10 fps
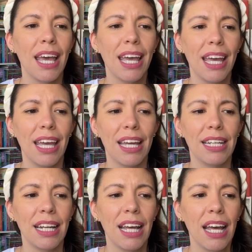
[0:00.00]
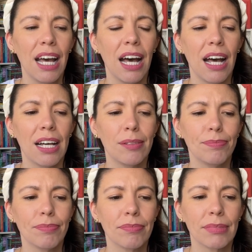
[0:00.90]
in
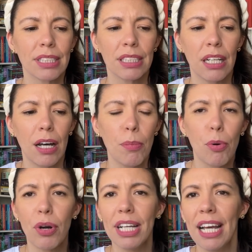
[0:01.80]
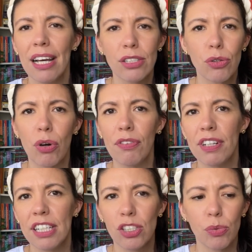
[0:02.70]
a boarding house,
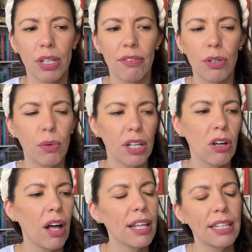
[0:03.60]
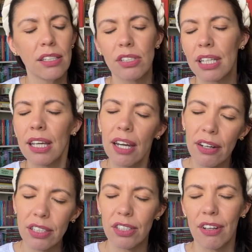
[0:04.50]
orphanage, whatever you want to call it. There's a
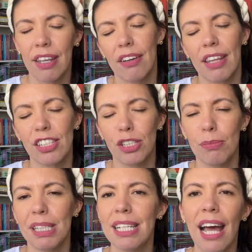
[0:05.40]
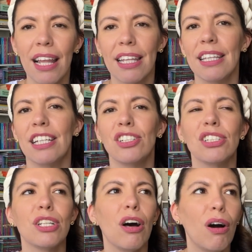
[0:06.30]
character there that she meets, Helen, that
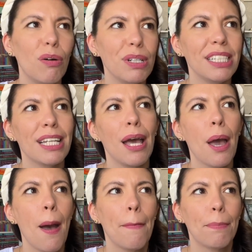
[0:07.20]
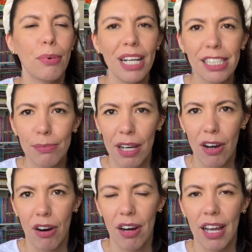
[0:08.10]
just always breaks my
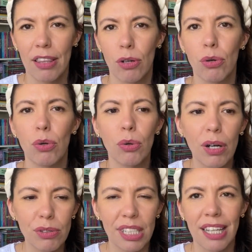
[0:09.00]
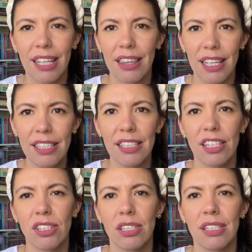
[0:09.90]
heart. And the quotes and the things
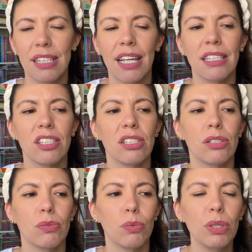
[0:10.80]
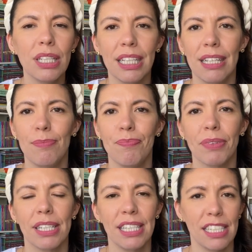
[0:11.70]
that she says, it just really
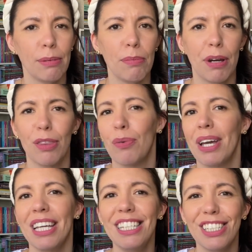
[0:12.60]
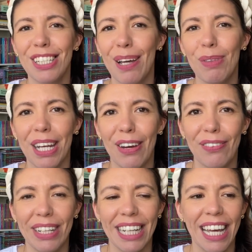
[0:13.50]
takes my breath away. Each time that I
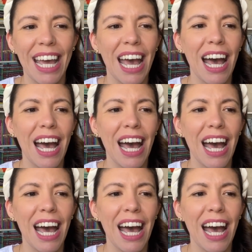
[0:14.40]
read it,